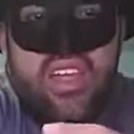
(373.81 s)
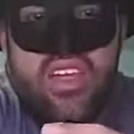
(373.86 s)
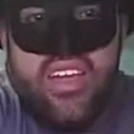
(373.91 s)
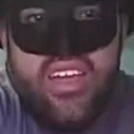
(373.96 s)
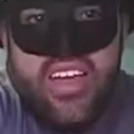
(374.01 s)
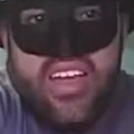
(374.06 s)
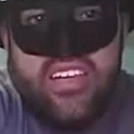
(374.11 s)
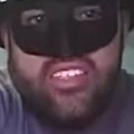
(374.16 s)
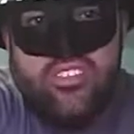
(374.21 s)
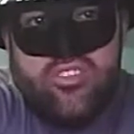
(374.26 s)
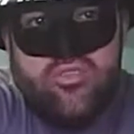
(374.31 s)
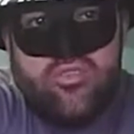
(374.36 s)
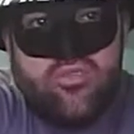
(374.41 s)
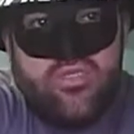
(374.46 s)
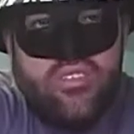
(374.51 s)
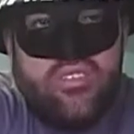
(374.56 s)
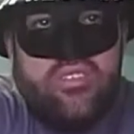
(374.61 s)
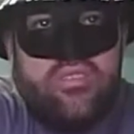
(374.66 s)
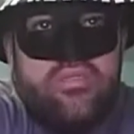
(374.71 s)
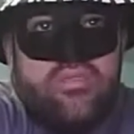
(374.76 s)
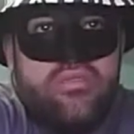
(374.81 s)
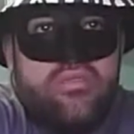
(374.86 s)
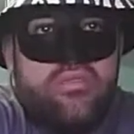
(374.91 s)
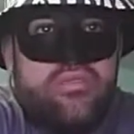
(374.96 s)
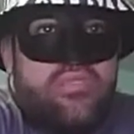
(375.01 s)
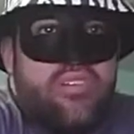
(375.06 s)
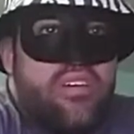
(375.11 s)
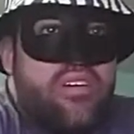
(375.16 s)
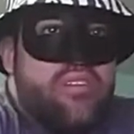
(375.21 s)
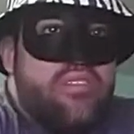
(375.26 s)
Cash only.
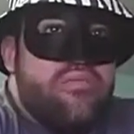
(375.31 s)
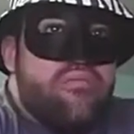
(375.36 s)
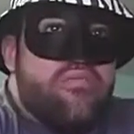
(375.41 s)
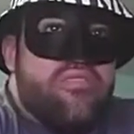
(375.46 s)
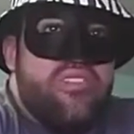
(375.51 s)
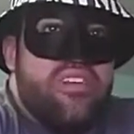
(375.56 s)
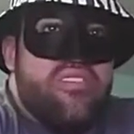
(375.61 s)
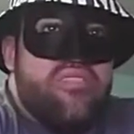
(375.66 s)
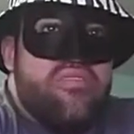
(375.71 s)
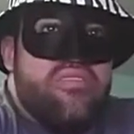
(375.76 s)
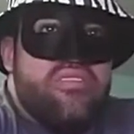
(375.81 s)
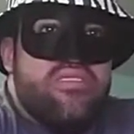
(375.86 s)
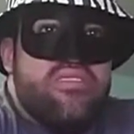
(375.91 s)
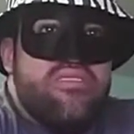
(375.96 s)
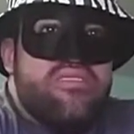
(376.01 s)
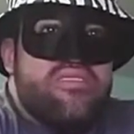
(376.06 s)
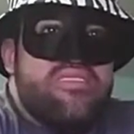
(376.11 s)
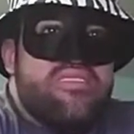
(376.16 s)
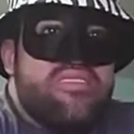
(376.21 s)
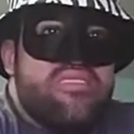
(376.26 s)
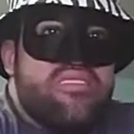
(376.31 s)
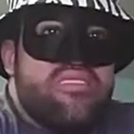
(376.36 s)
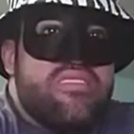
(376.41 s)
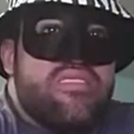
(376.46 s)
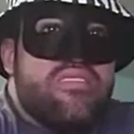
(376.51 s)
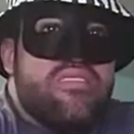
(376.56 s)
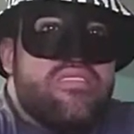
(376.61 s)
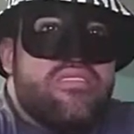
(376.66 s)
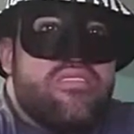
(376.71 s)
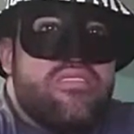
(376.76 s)
Okay, whatever.
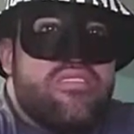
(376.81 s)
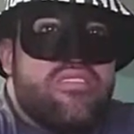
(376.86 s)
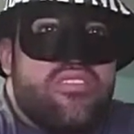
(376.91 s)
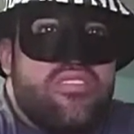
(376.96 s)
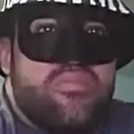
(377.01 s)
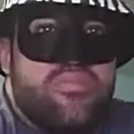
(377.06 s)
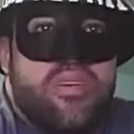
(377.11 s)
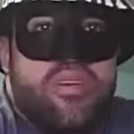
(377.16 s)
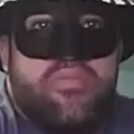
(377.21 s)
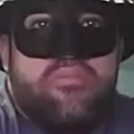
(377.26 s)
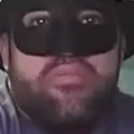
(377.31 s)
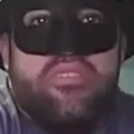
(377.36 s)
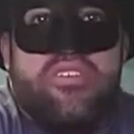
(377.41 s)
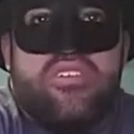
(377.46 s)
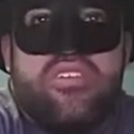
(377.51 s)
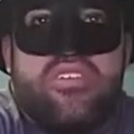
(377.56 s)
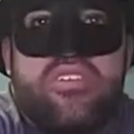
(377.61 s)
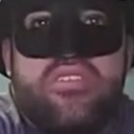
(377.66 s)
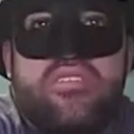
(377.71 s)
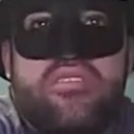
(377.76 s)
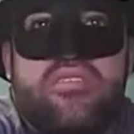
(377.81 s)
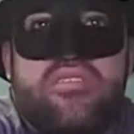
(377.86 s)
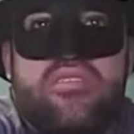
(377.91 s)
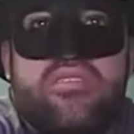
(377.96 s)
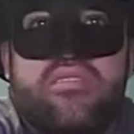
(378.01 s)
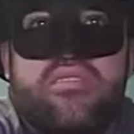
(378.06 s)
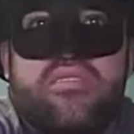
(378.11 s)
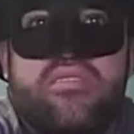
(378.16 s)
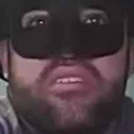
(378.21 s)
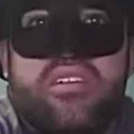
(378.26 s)
Good luck making money.
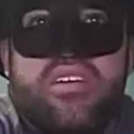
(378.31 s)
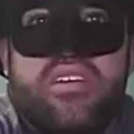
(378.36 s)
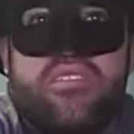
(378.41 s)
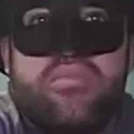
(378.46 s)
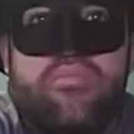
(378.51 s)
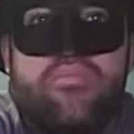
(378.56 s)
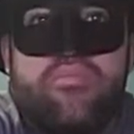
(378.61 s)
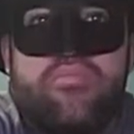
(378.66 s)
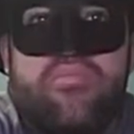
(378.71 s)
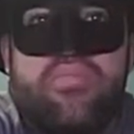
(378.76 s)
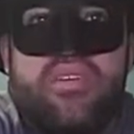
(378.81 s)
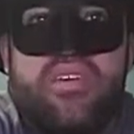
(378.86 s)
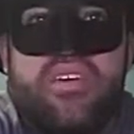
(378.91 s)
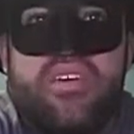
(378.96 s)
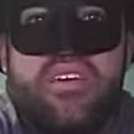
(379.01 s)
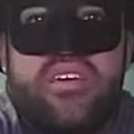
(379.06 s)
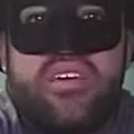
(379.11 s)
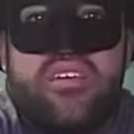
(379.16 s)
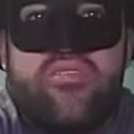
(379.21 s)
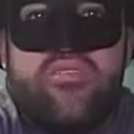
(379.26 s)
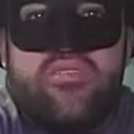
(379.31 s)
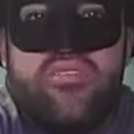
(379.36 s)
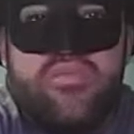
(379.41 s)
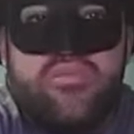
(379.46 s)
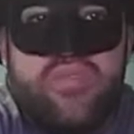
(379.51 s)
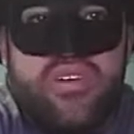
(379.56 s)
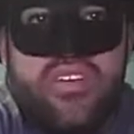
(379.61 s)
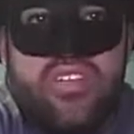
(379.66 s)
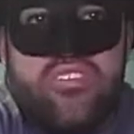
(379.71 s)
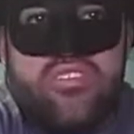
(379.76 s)
That's a big
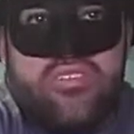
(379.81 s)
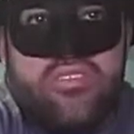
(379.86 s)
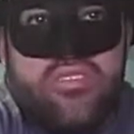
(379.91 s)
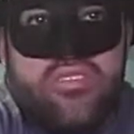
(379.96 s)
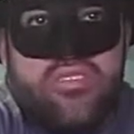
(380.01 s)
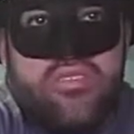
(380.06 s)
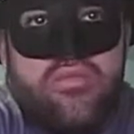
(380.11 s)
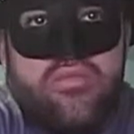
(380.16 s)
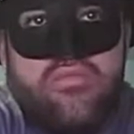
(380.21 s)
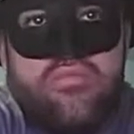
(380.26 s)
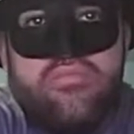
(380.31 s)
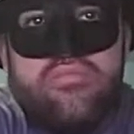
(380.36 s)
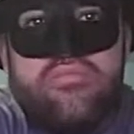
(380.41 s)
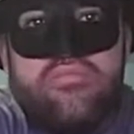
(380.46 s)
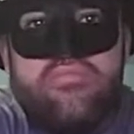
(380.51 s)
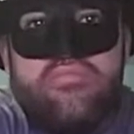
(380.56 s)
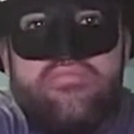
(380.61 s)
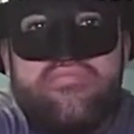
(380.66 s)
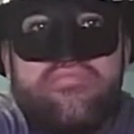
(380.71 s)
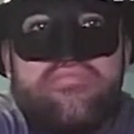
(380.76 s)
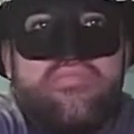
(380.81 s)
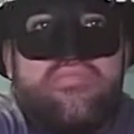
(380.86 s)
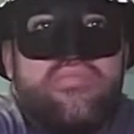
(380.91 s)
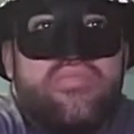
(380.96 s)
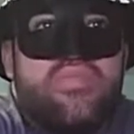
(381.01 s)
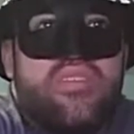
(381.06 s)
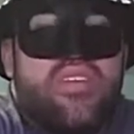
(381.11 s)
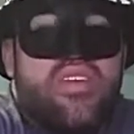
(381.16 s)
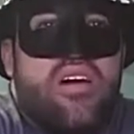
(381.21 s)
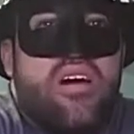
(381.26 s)
haunted mansion, though.
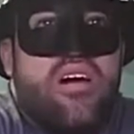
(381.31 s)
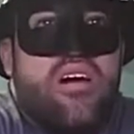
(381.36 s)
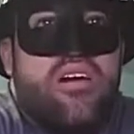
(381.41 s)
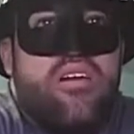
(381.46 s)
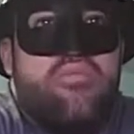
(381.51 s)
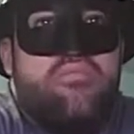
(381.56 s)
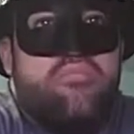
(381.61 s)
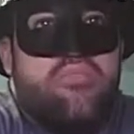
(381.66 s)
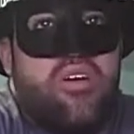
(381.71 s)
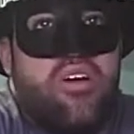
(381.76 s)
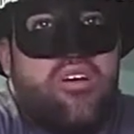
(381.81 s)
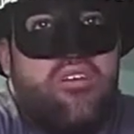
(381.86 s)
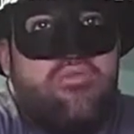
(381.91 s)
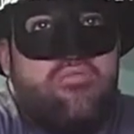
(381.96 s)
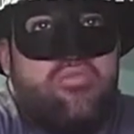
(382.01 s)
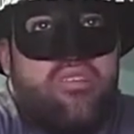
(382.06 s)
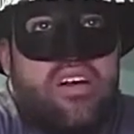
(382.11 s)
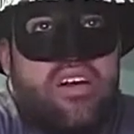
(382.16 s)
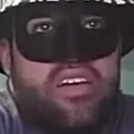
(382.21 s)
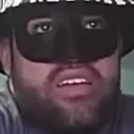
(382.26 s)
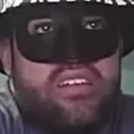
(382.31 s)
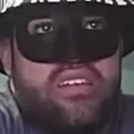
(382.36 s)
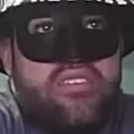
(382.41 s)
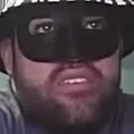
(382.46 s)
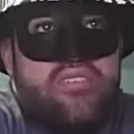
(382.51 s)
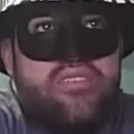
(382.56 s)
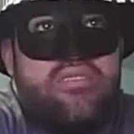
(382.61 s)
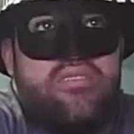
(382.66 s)
Um, all right.